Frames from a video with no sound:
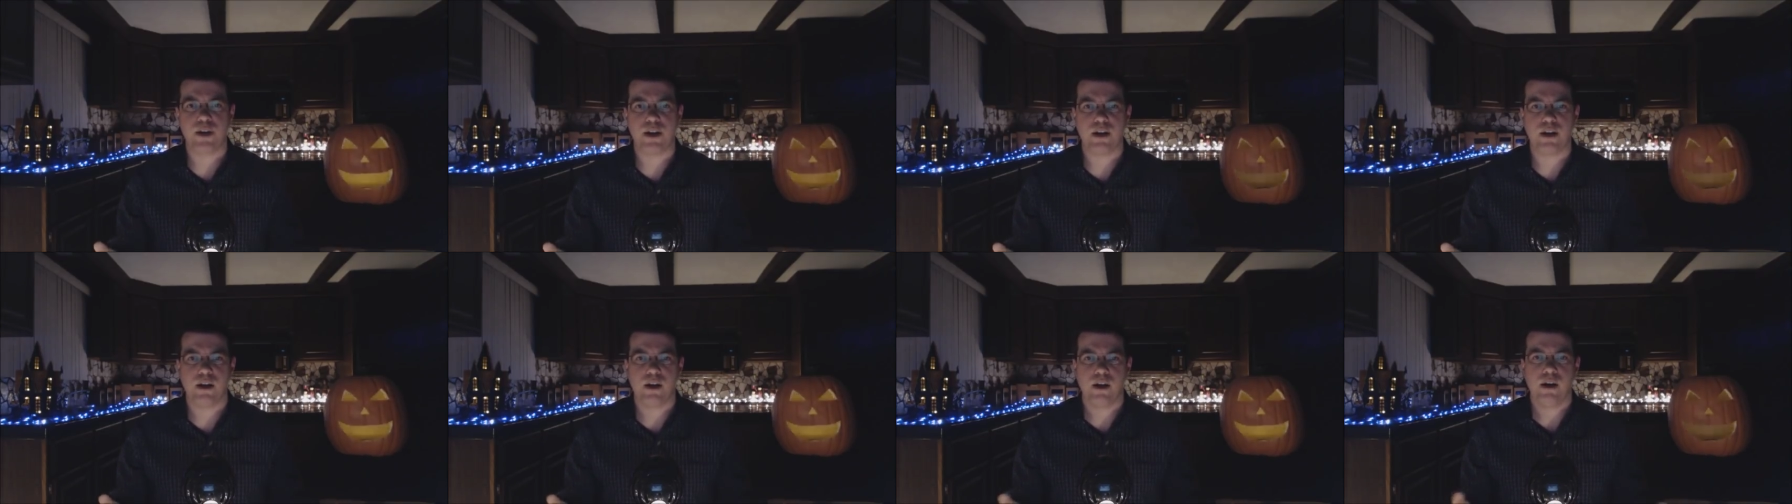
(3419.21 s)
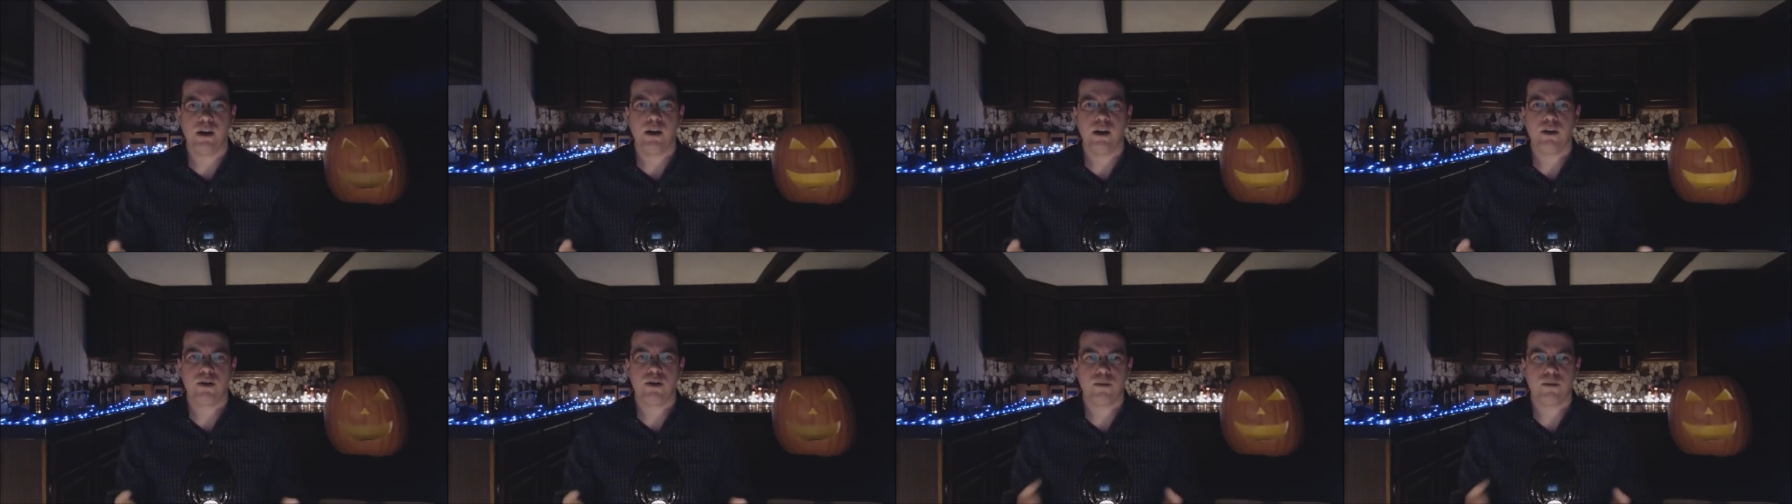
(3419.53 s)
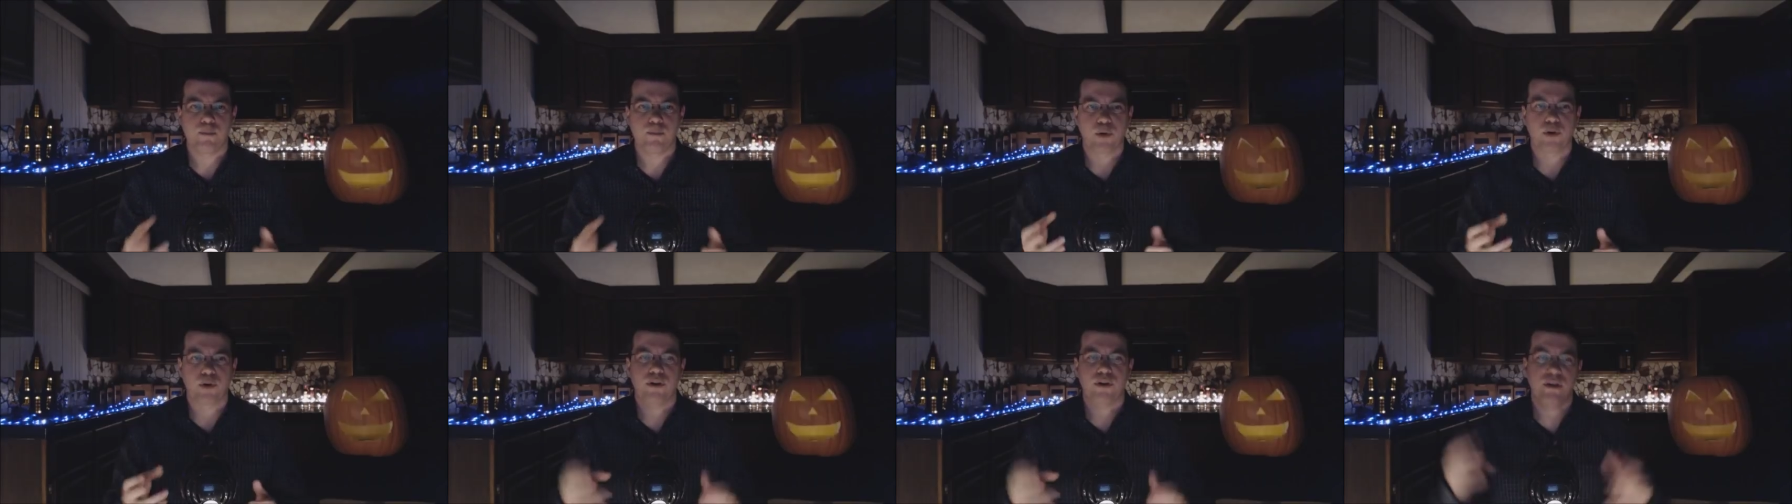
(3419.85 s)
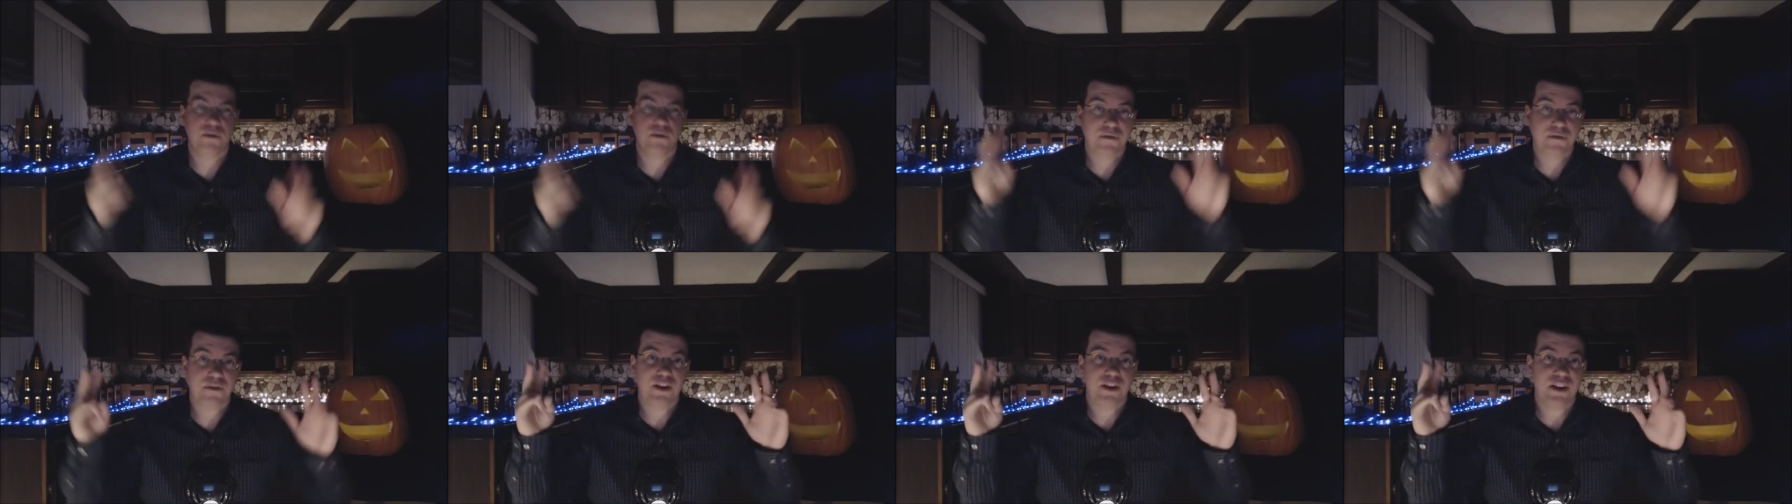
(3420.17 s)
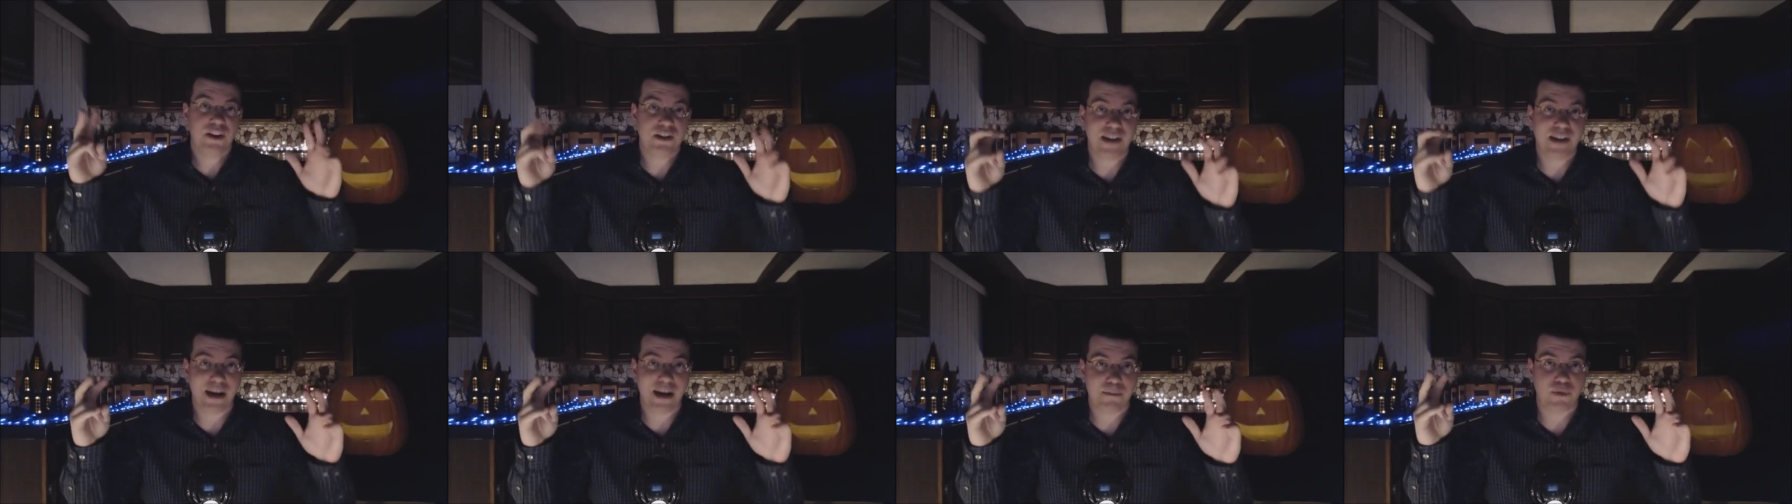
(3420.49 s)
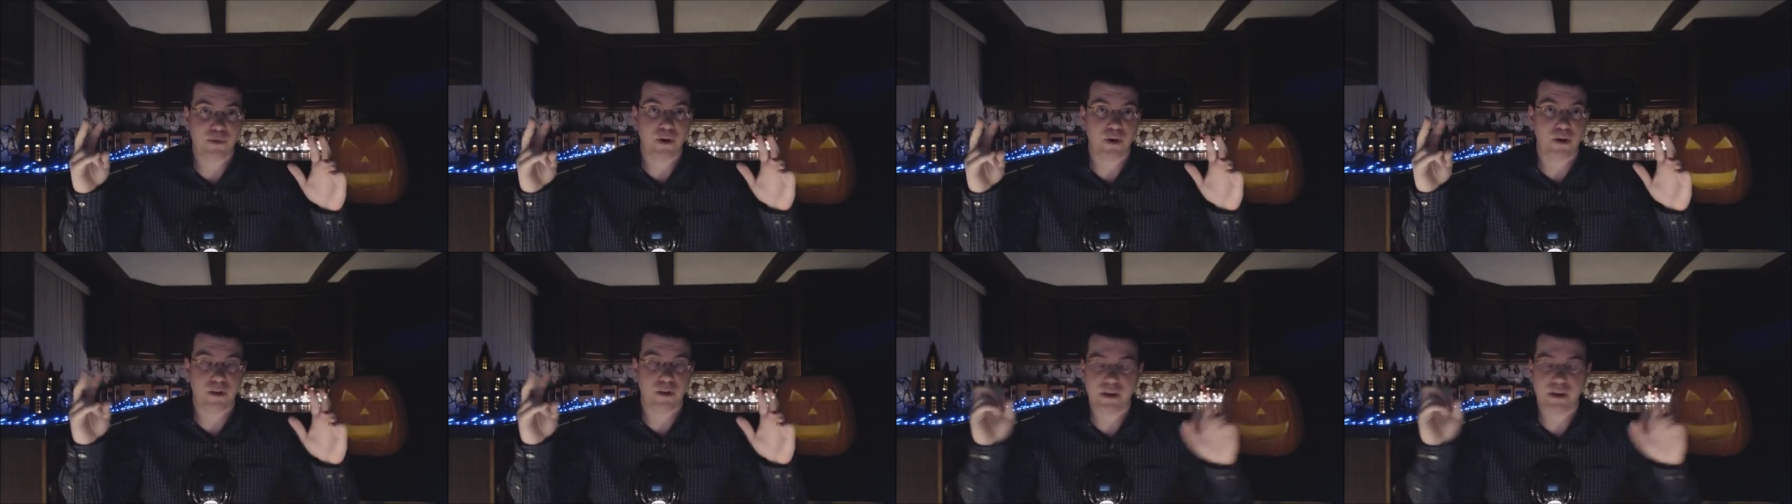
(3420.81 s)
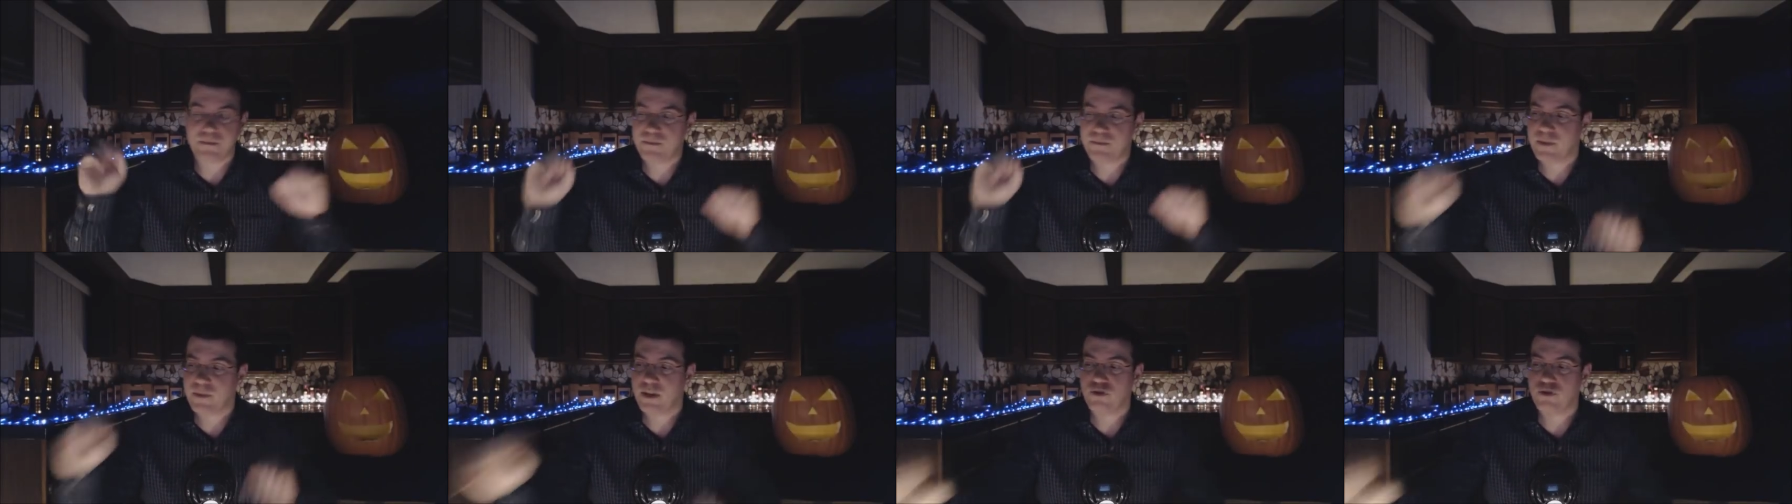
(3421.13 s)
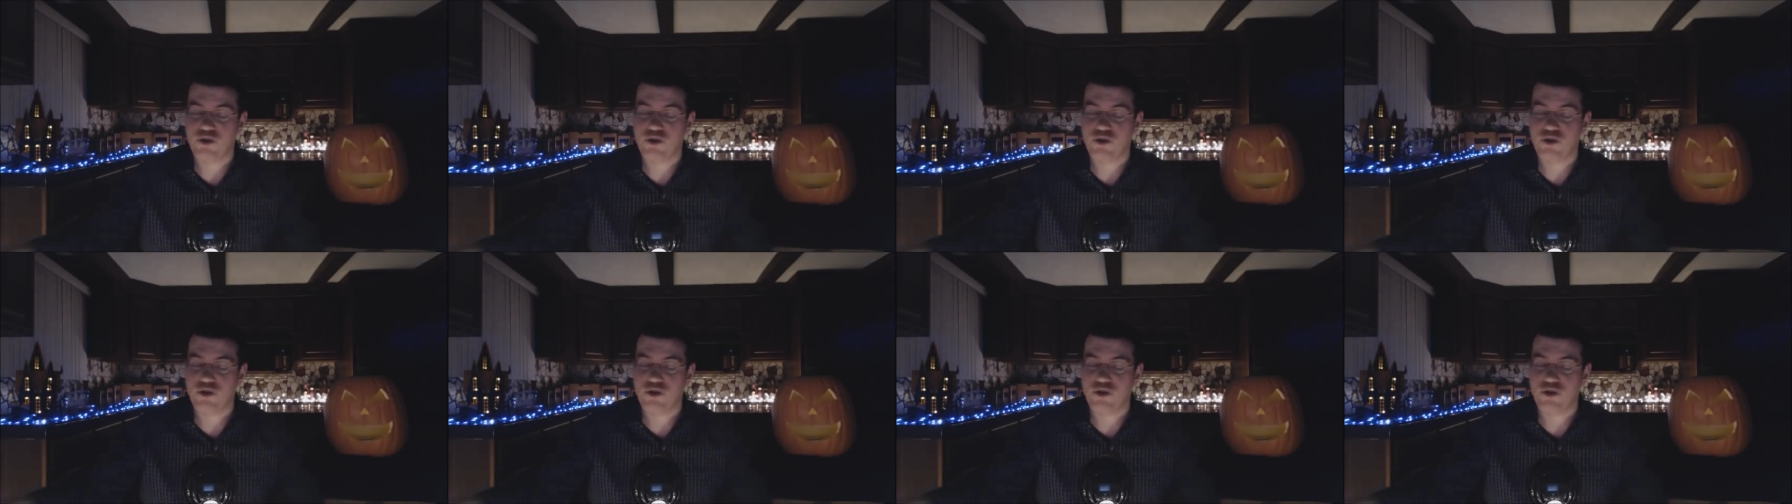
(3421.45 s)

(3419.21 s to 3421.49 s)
be the birth of contemporary